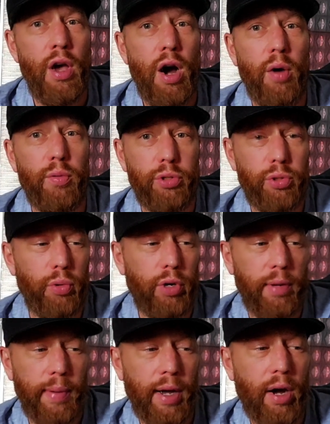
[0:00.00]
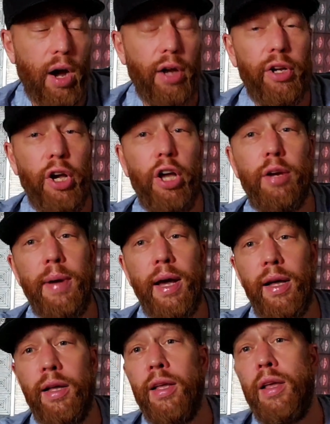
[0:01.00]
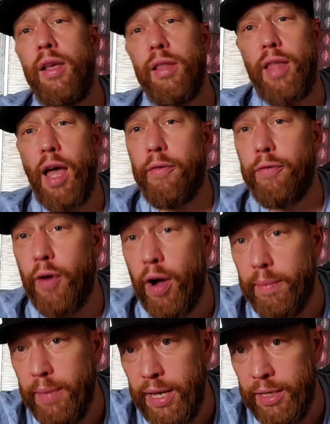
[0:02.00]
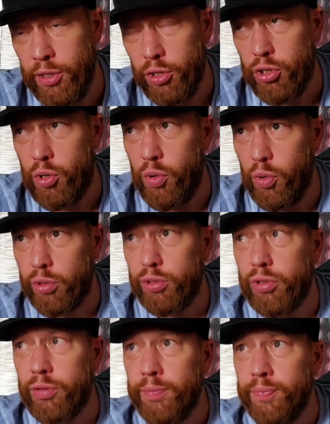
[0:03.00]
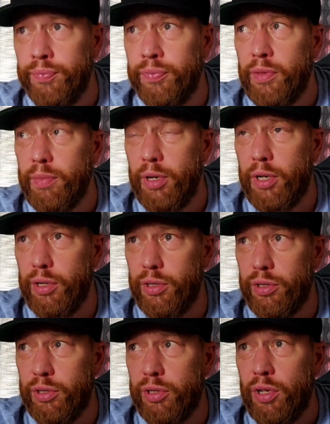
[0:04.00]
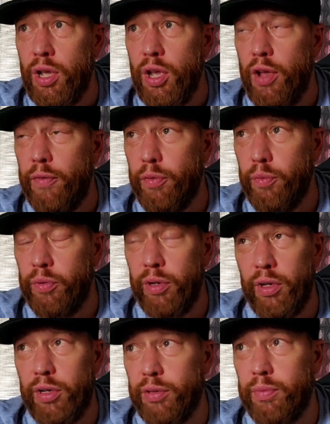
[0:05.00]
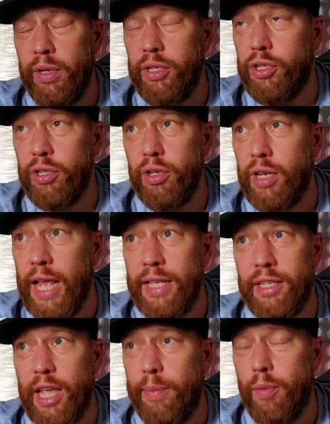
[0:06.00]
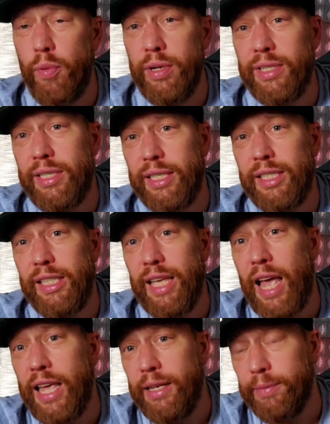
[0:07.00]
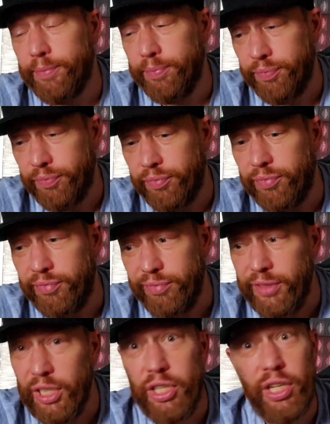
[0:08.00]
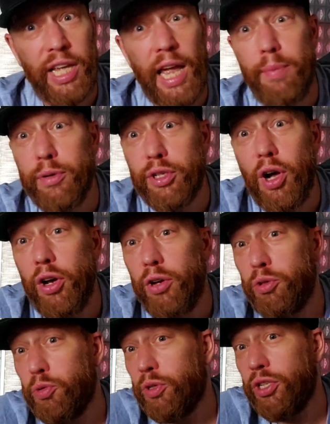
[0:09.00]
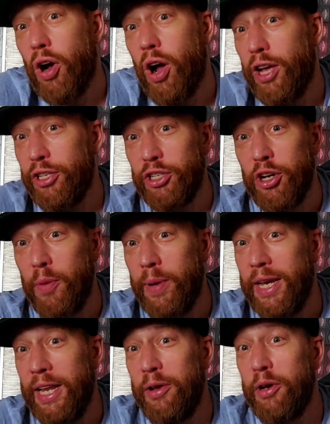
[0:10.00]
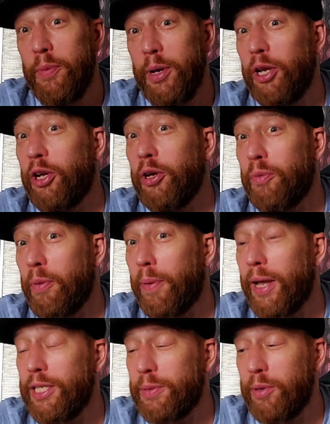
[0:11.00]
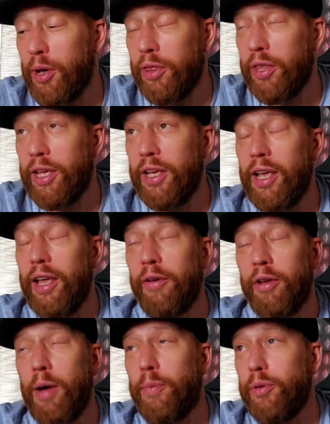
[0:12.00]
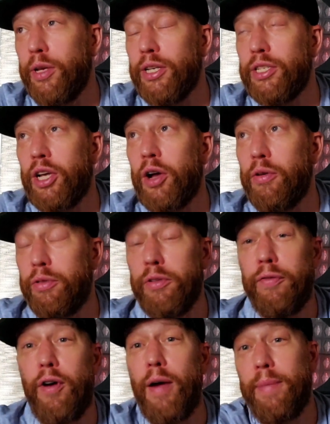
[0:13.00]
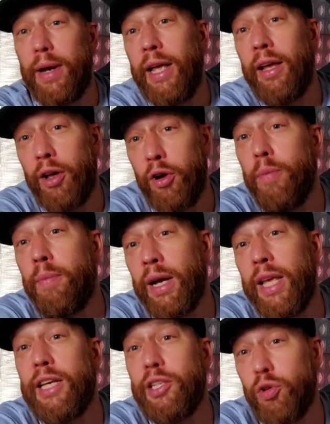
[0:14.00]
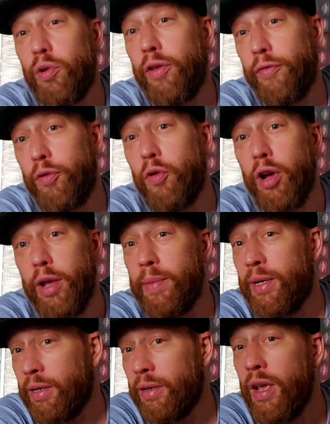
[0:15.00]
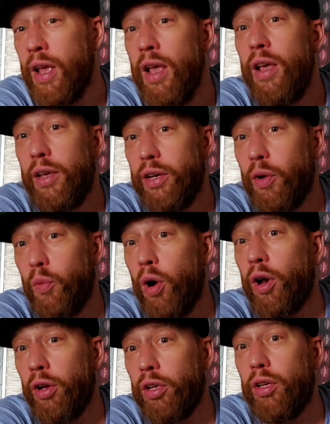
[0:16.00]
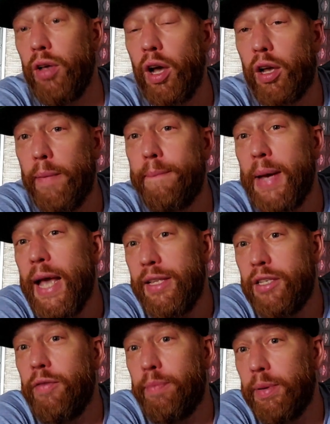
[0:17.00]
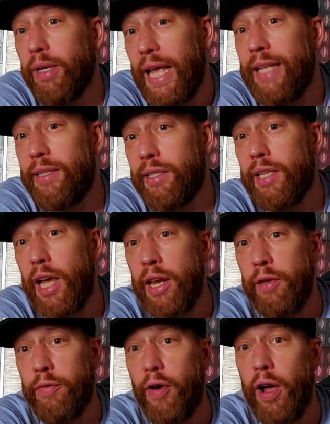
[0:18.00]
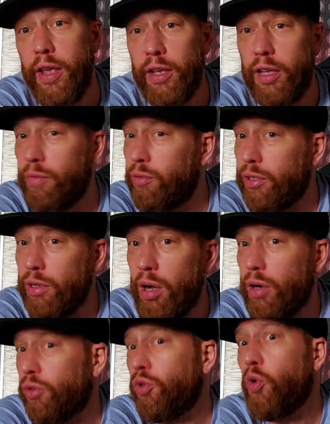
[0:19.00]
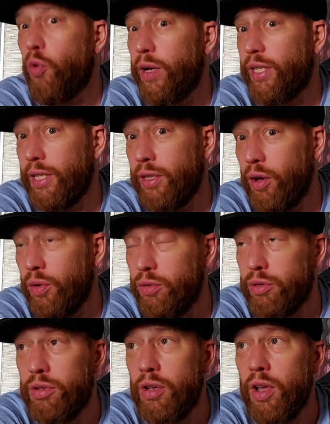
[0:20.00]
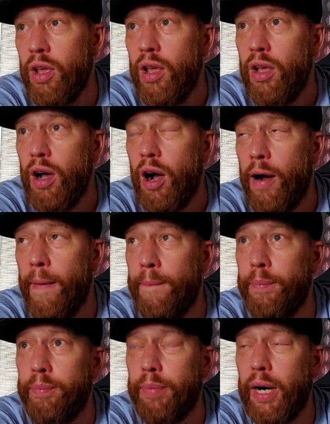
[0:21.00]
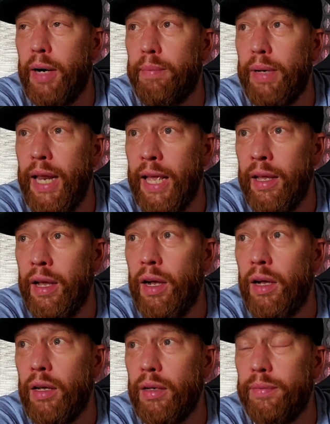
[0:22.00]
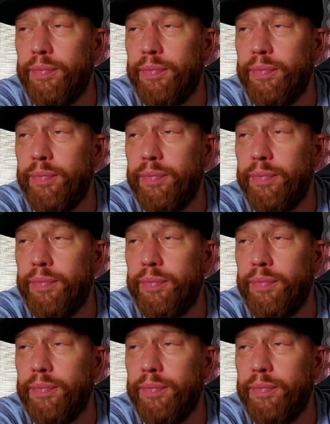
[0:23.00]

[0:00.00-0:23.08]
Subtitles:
I was talking about, I'd heard about that fight in the talks, because like I mentioned, the landscape of 168, Gabe Rosado's retired, you know what I mean? He would have been a good replacement, I think, a couple years ago to fight Berlanga. I know Munguia's already fought him and, you know, won a competitive but entertaining fight. Rosado's always in those. But Berlanga,